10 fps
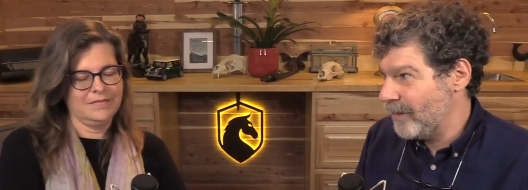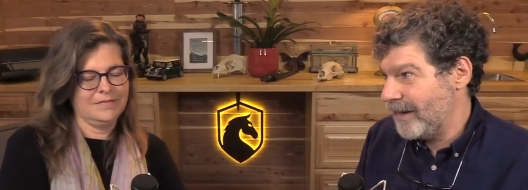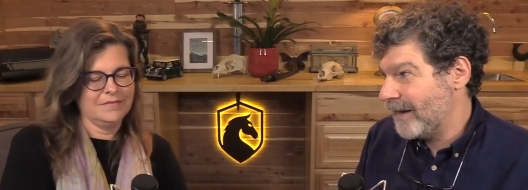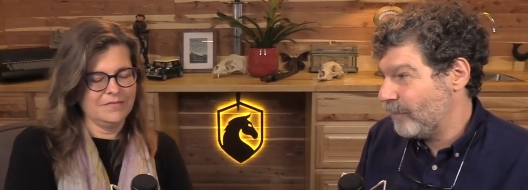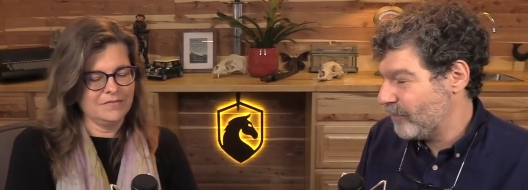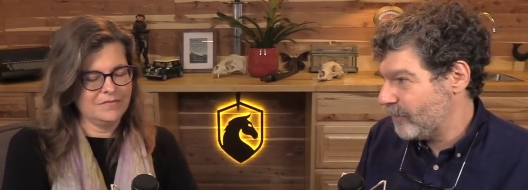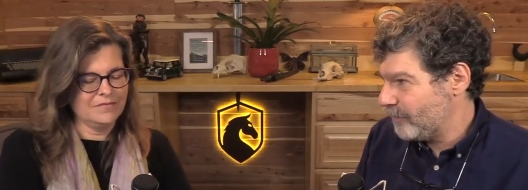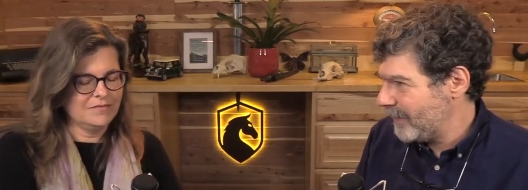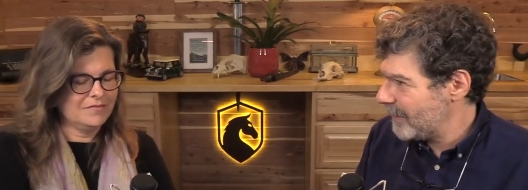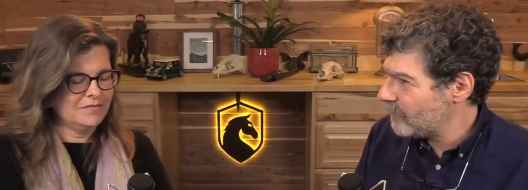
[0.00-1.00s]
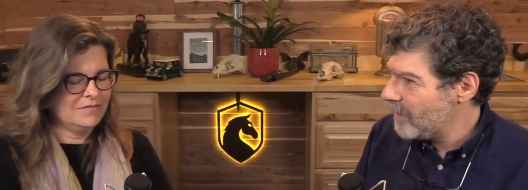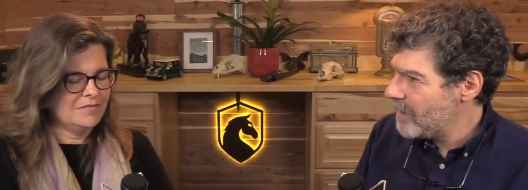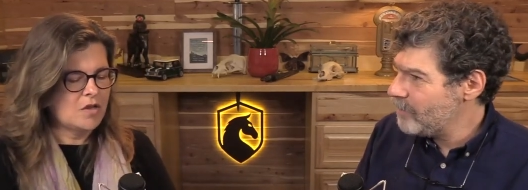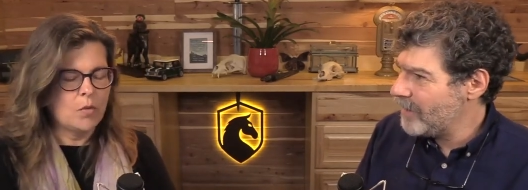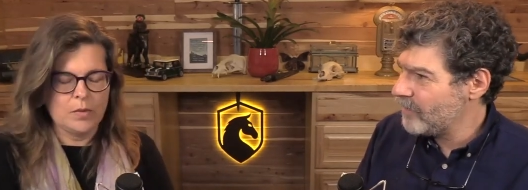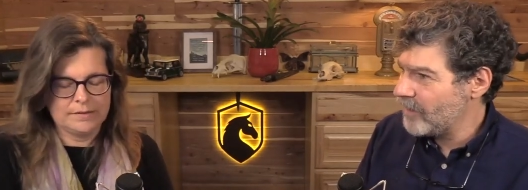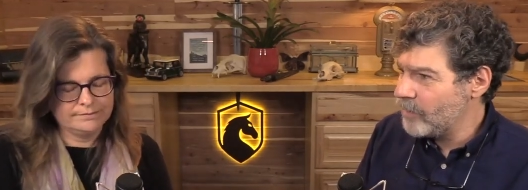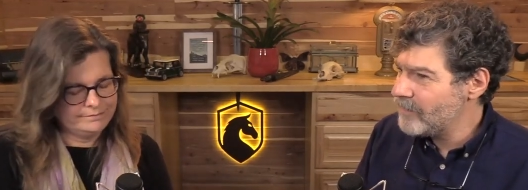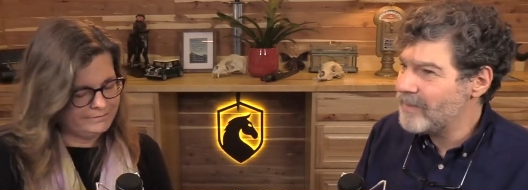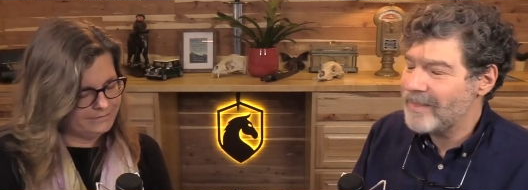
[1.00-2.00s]
Speaker 1: animals and plants, because I
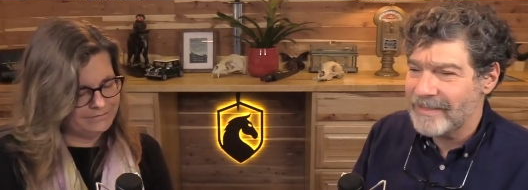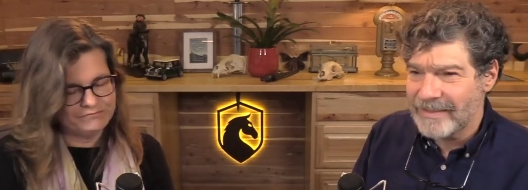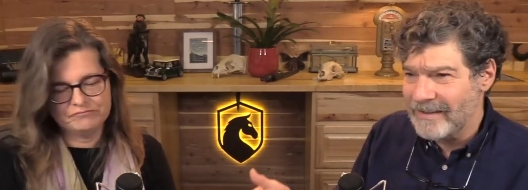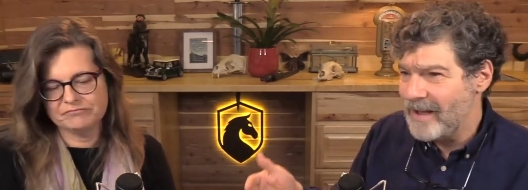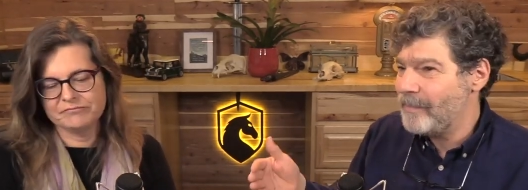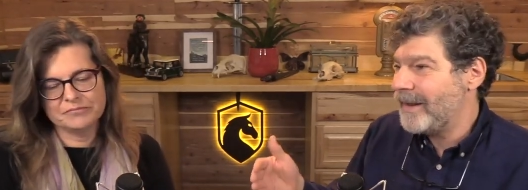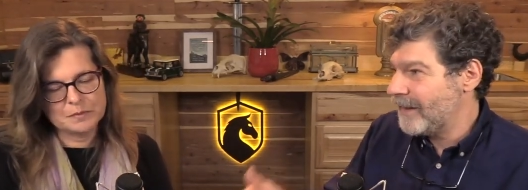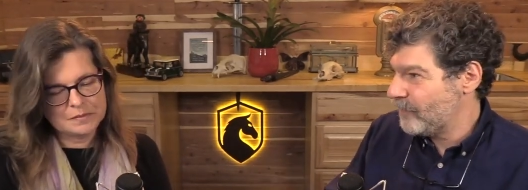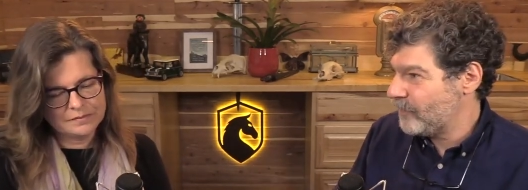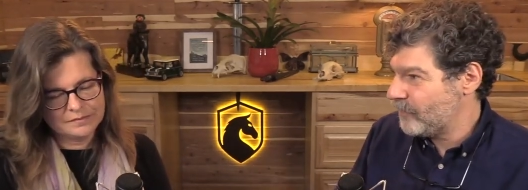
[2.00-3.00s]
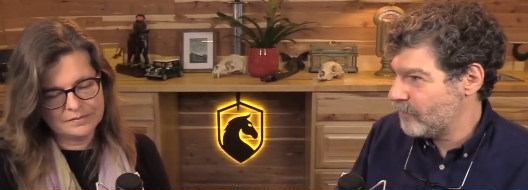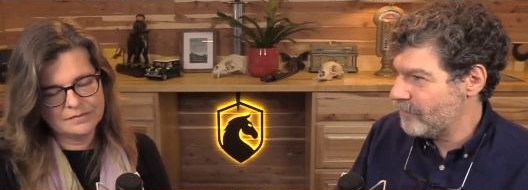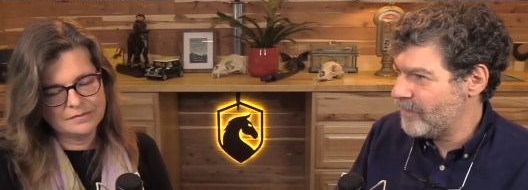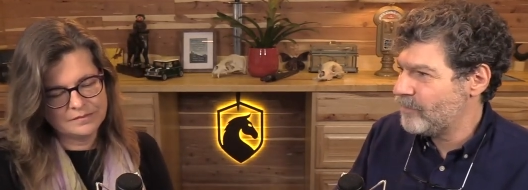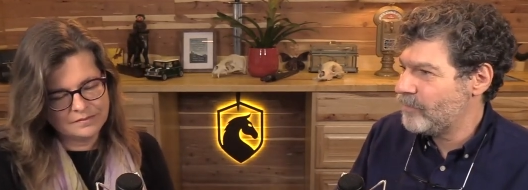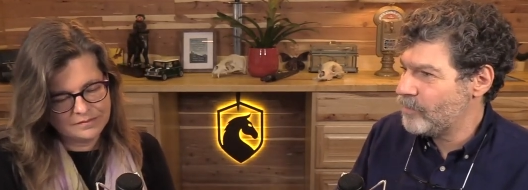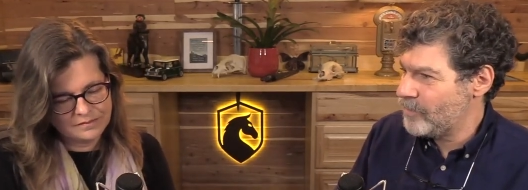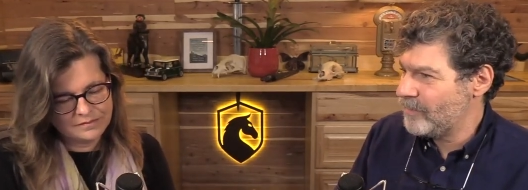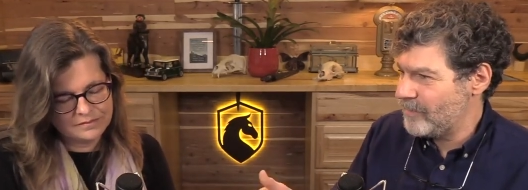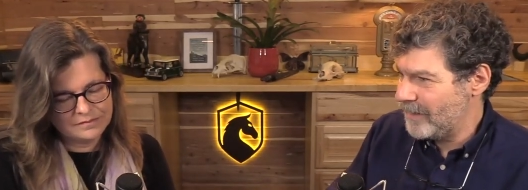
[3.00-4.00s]
don't even think the common ancestor of these two
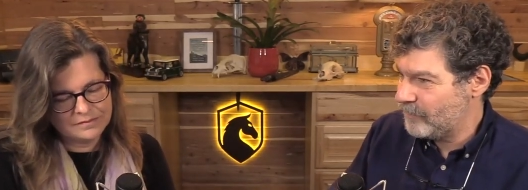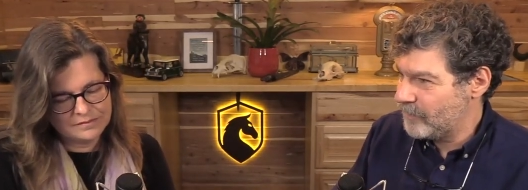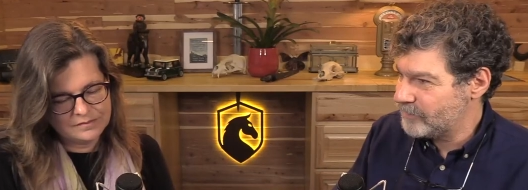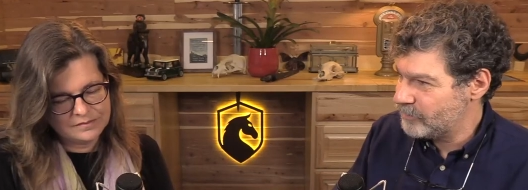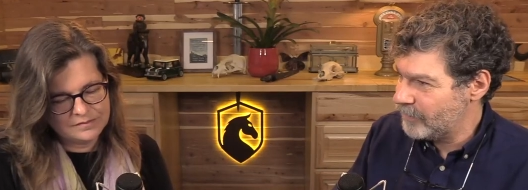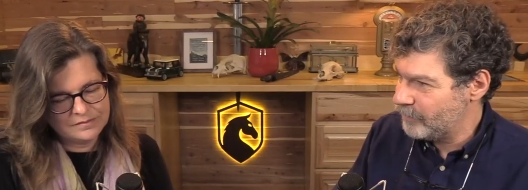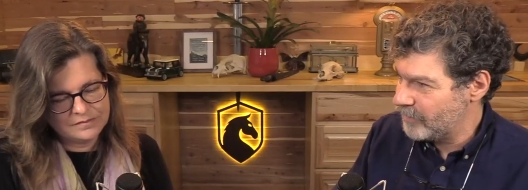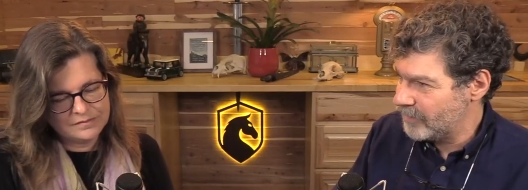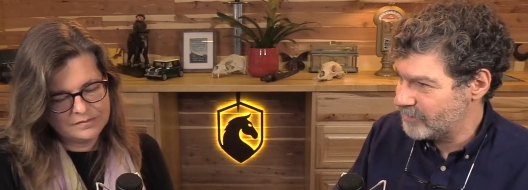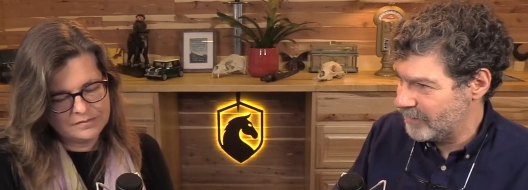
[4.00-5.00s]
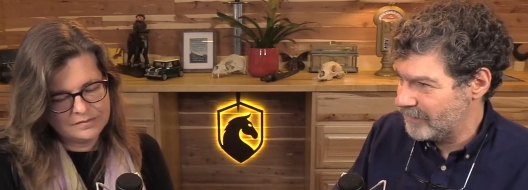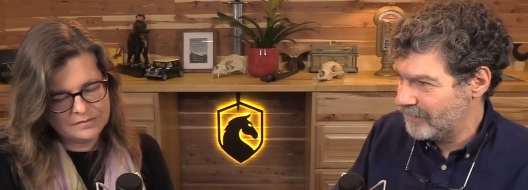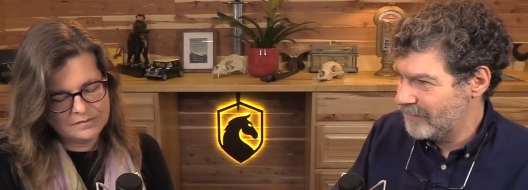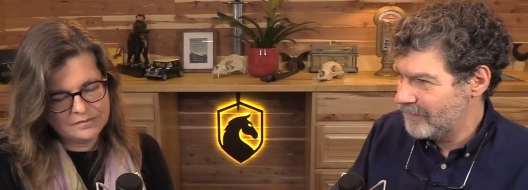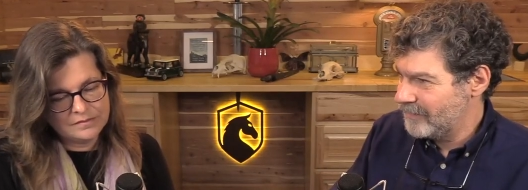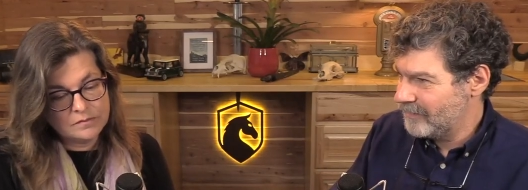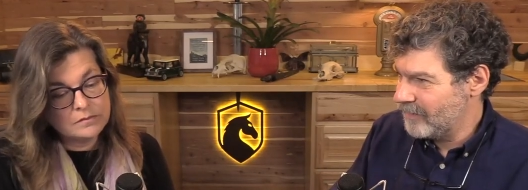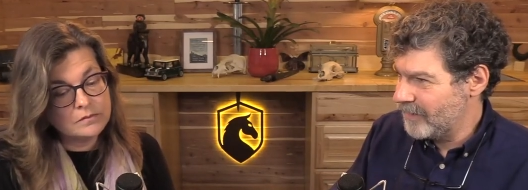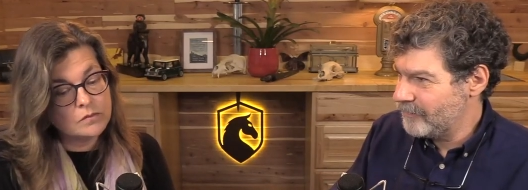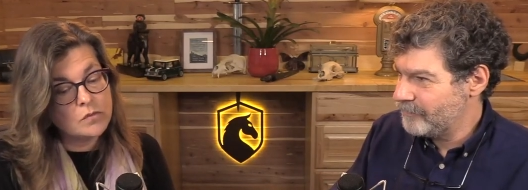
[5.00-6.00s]
things had sexual reproduction.
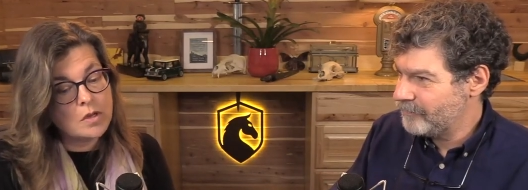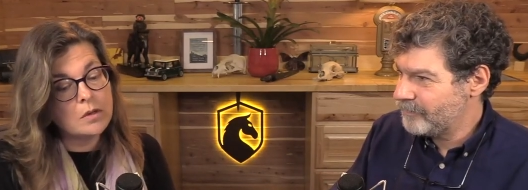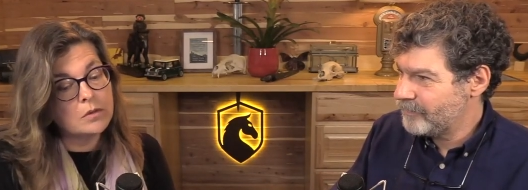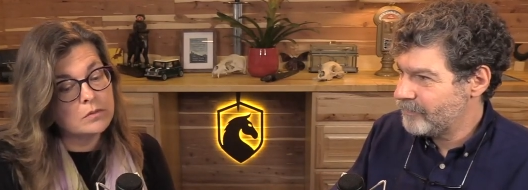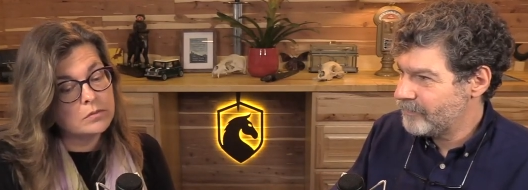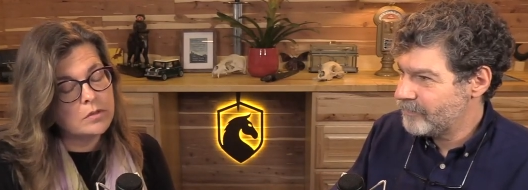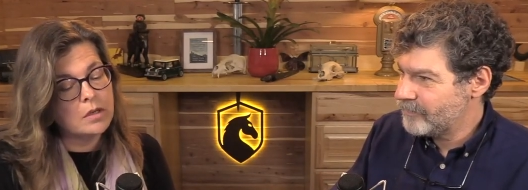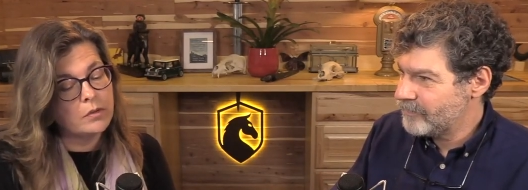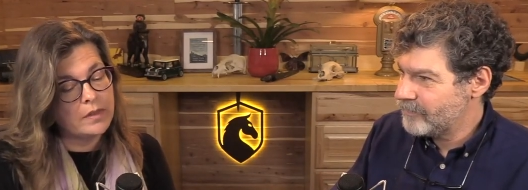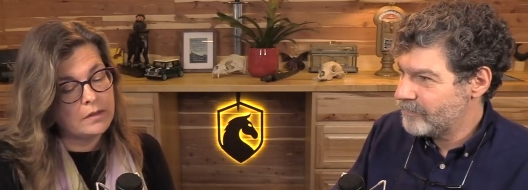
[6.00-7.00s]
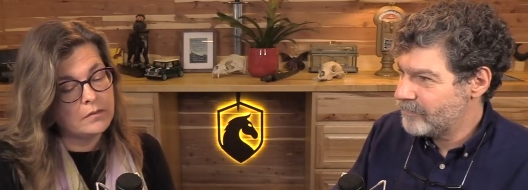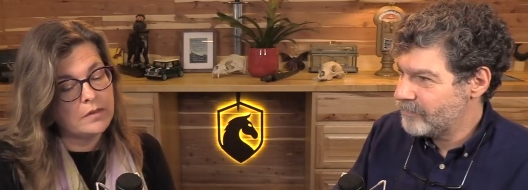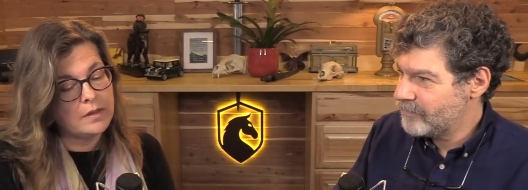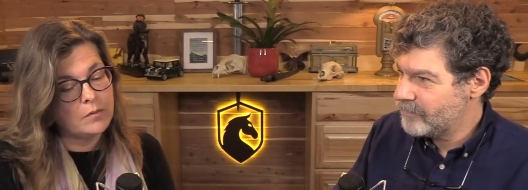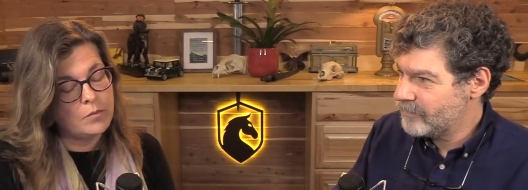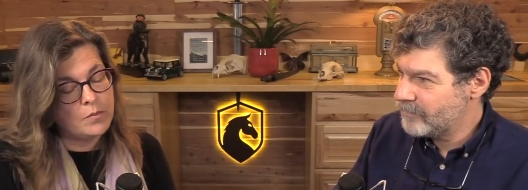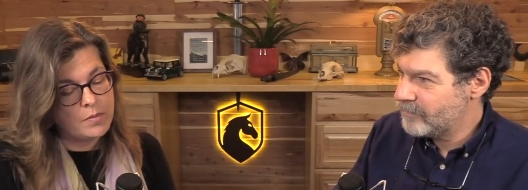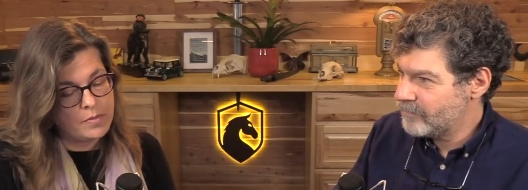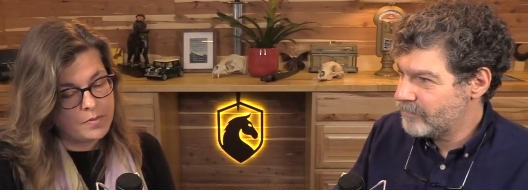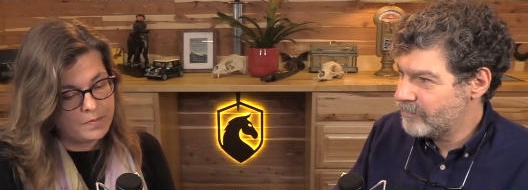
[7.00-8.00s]
Right?
Speaker 2: Mm, no, no, they they
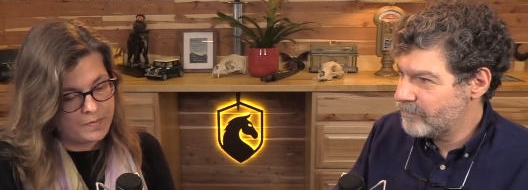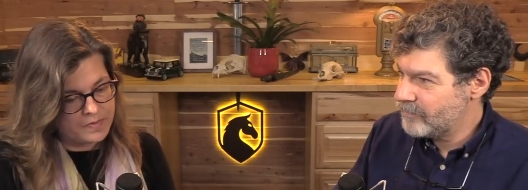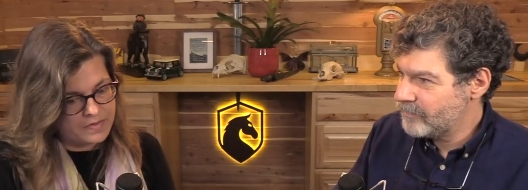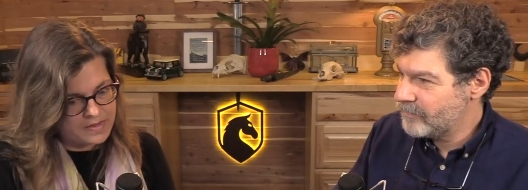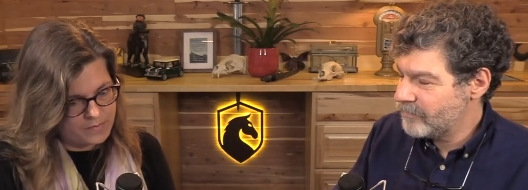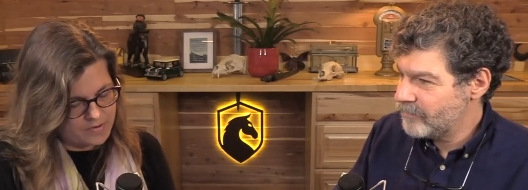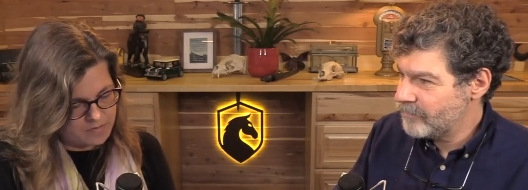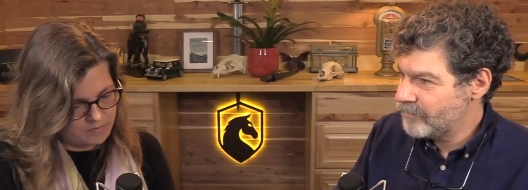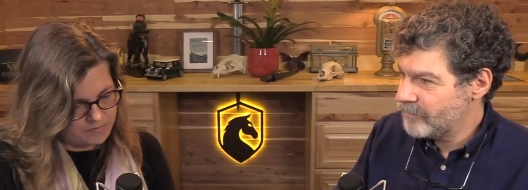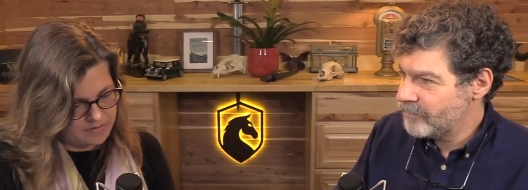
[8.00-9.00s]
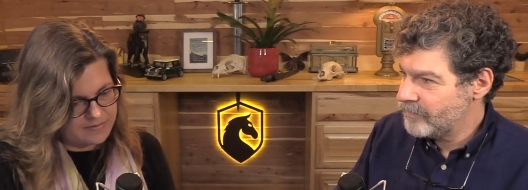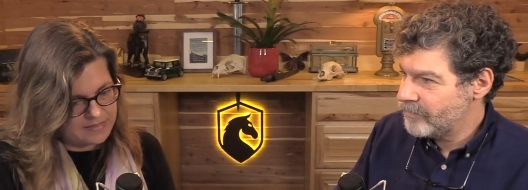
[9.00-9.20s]
they probably they